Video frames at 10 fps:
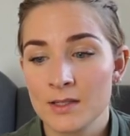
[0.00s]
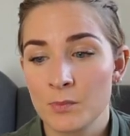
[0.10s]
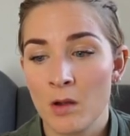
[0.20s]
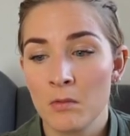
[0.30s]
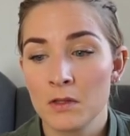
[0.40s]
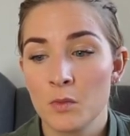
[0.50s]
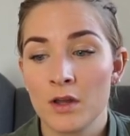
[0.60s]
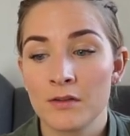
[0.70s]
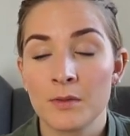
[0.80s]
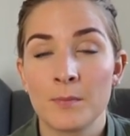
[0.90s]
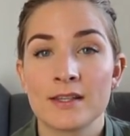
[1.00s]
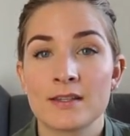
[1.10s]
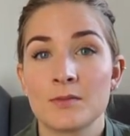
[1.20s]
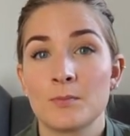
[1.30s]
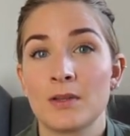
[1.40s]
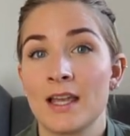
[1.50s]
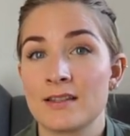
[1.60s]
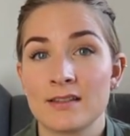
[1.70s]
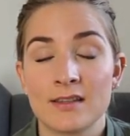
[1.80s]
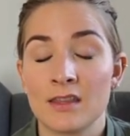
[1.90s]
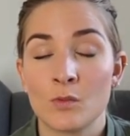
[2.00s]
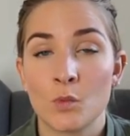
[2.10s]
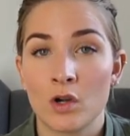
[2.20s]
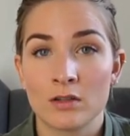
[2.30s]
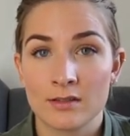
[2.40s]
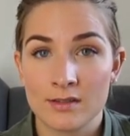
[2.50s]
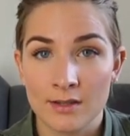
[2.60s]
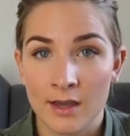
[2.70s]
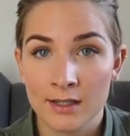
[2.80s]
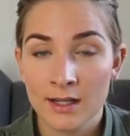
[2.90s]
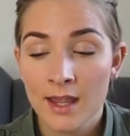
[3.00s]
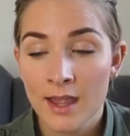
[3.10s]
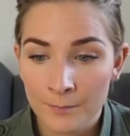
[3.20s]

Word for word: is probably one of the best places in the world to study.